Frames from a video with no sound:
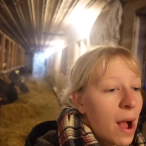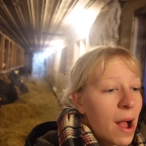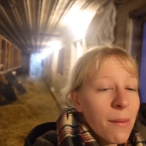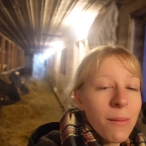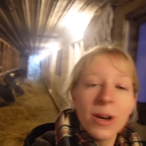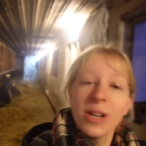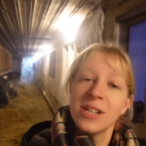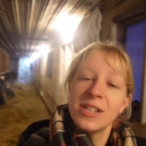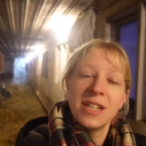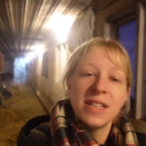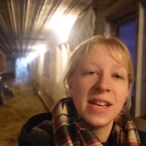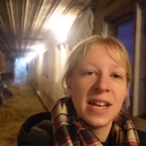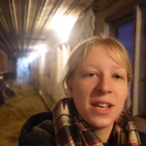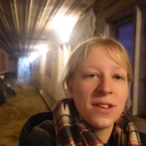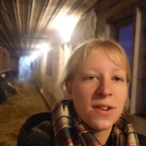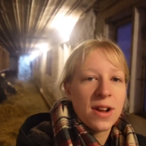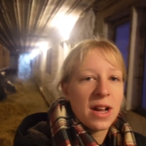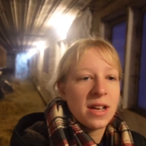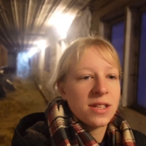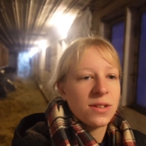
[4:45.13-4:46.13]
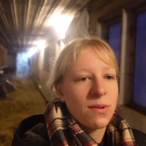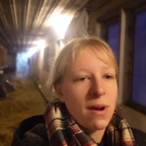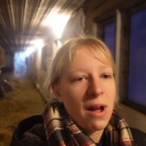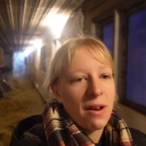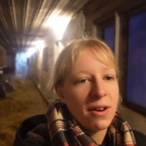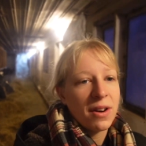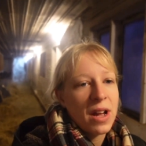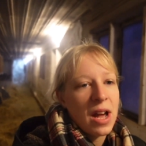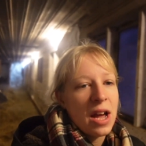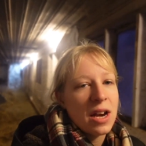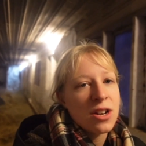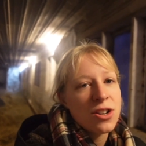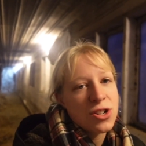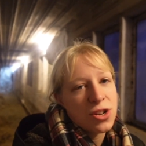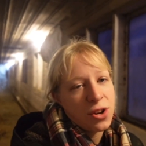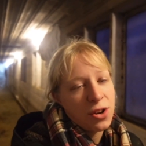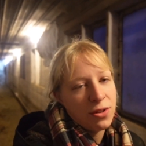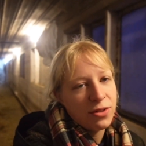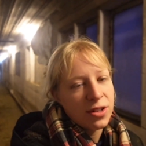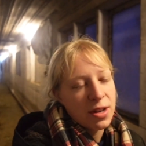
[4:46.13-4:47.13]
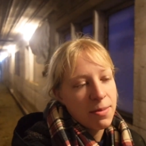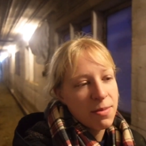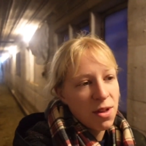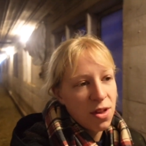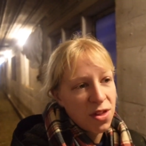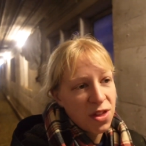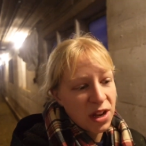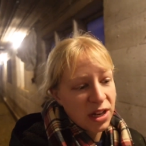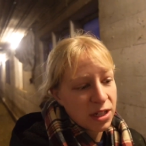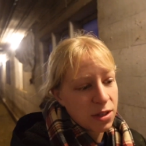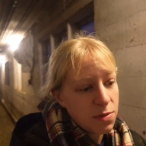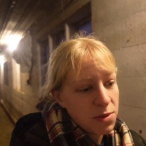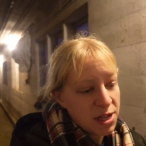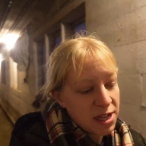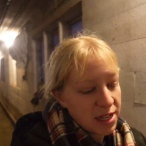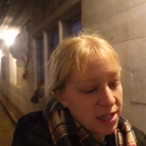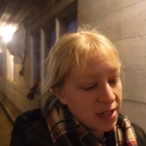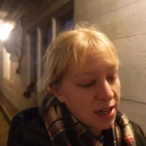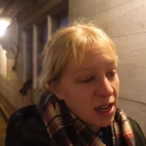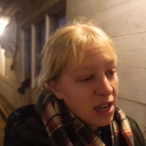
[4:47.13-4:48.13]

I wanted to take you guys around and kind of show you some of the things we did